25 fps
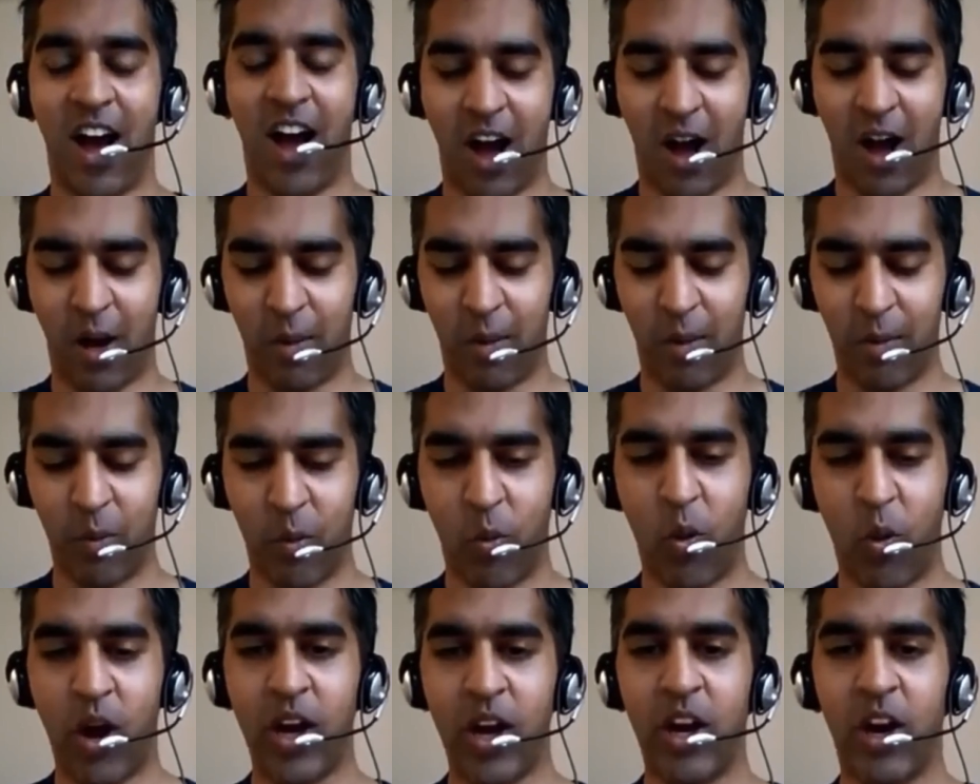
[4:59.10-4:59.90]

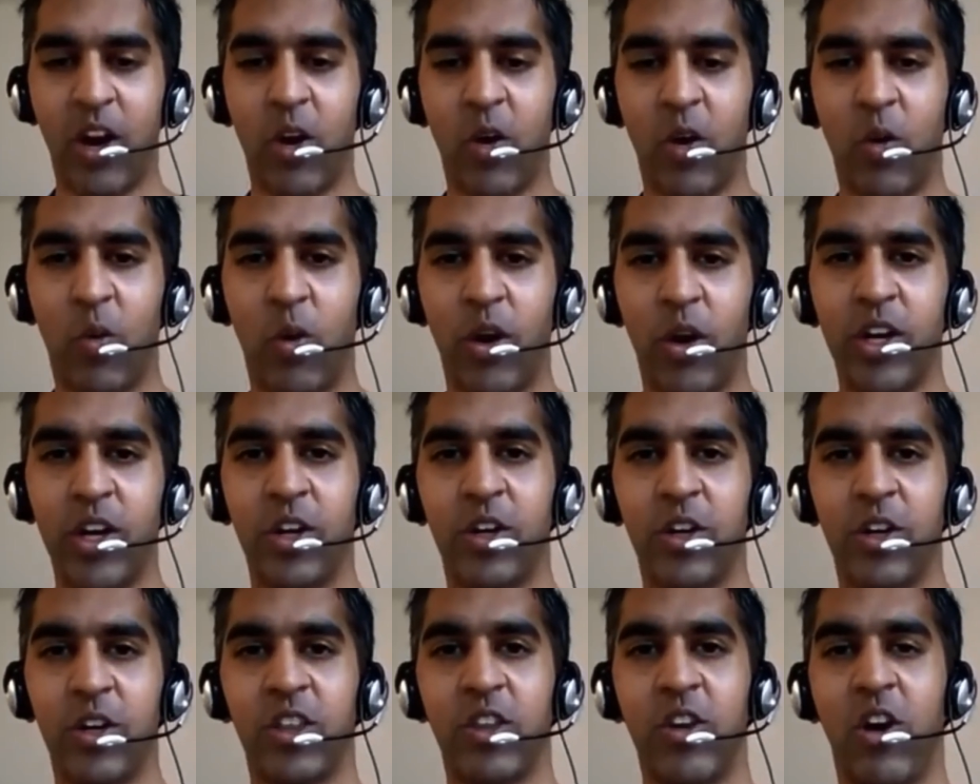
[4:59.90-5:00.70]
Um, what are what
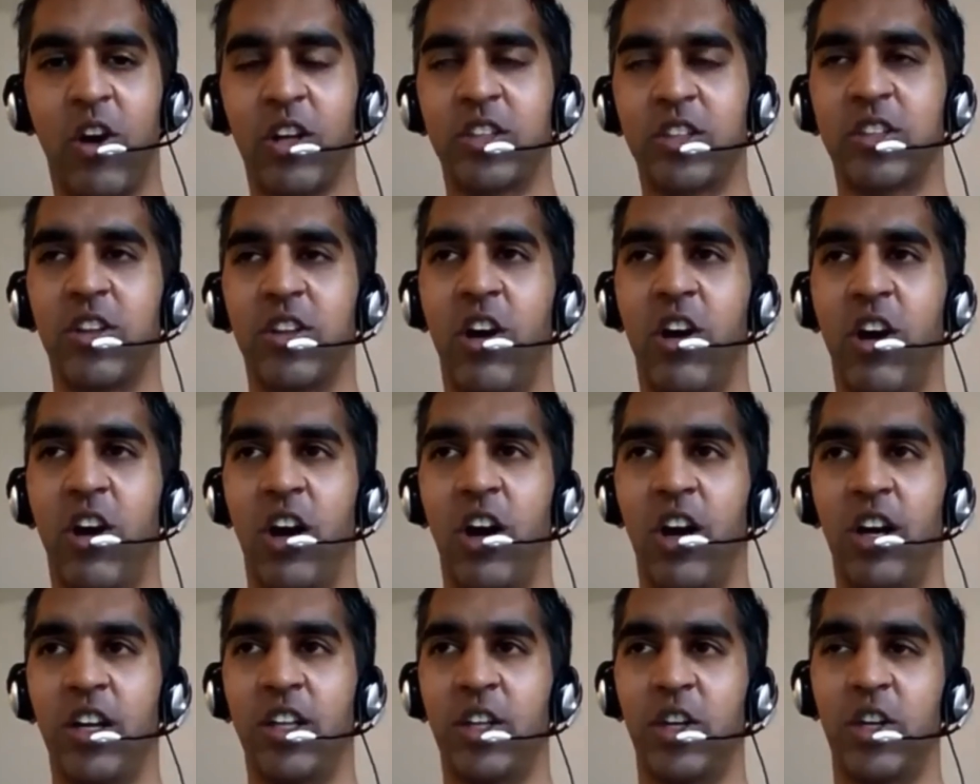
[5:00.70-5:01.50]
are your thoughts
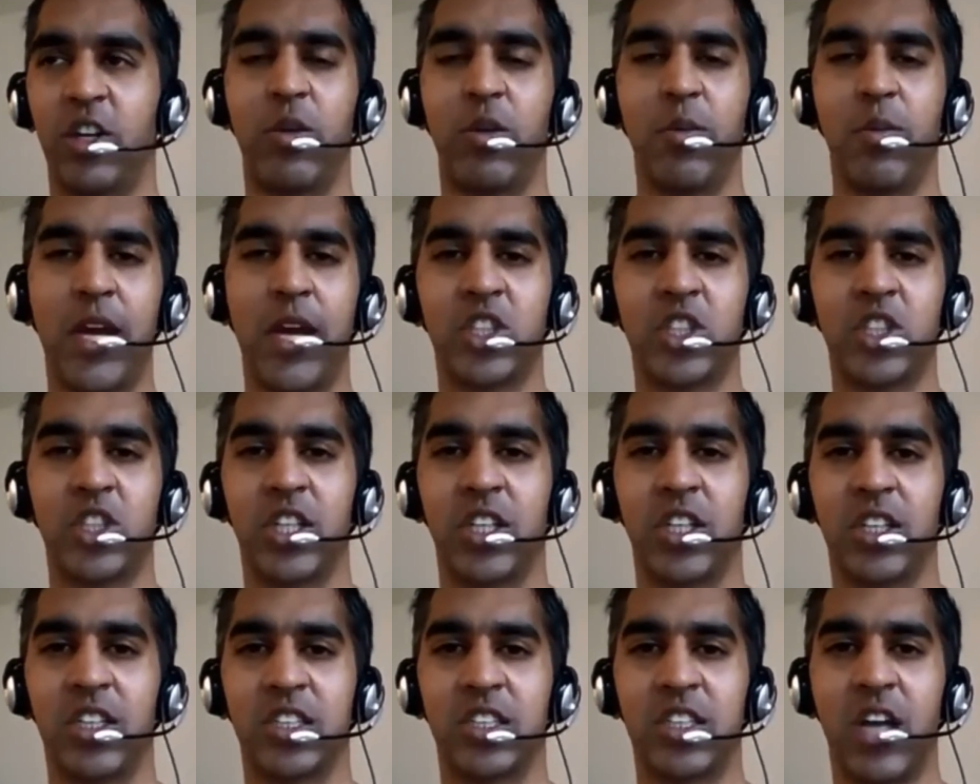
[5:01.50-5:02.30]
on you know you
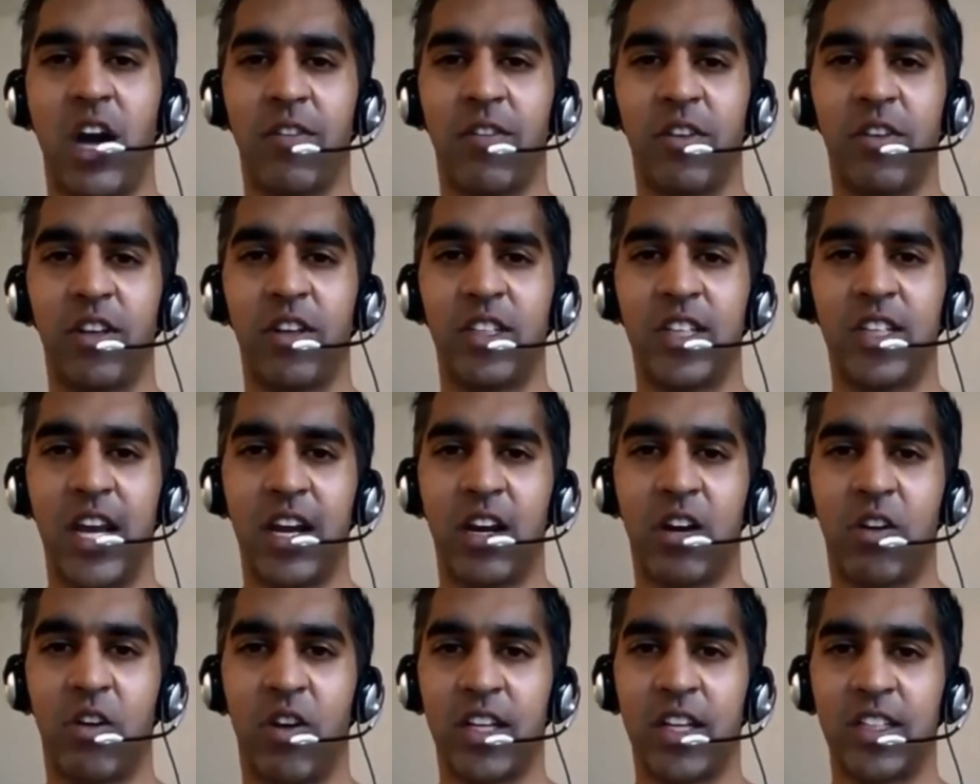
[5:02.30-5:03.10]
mentioned the sovereign
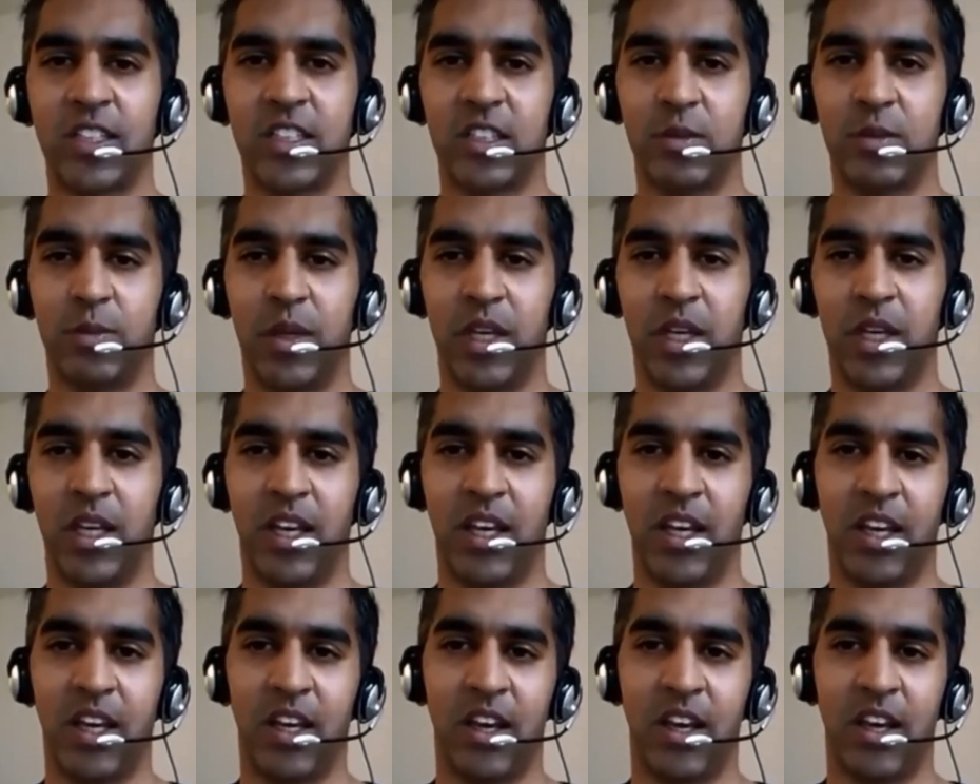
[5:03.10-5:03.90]
debt crisis
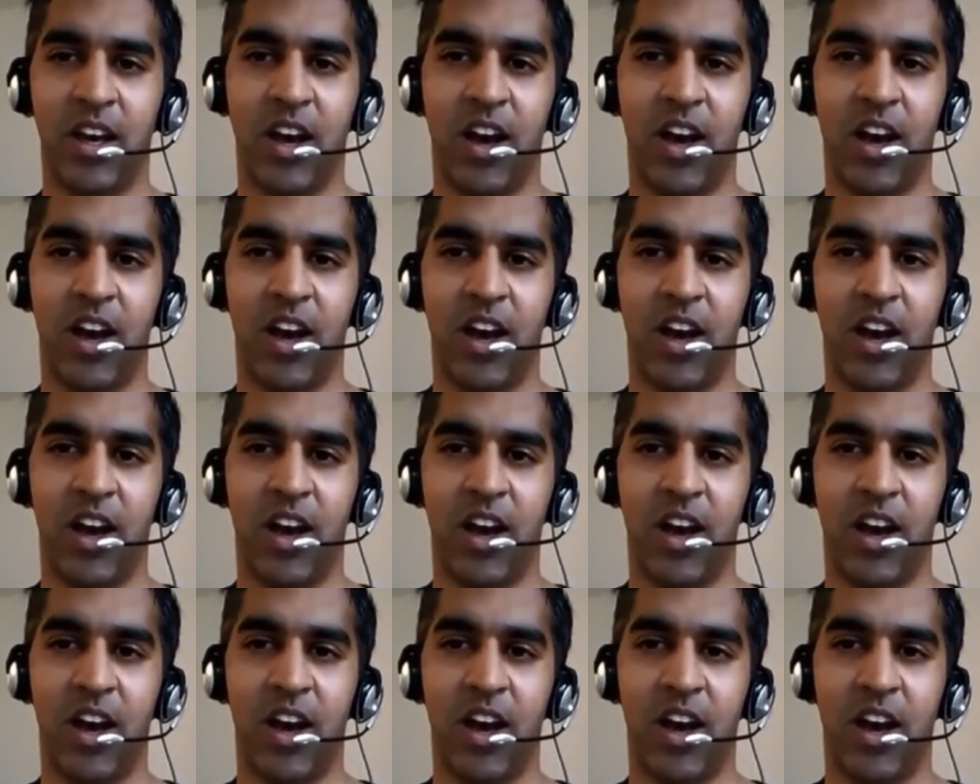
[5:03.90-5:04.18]
being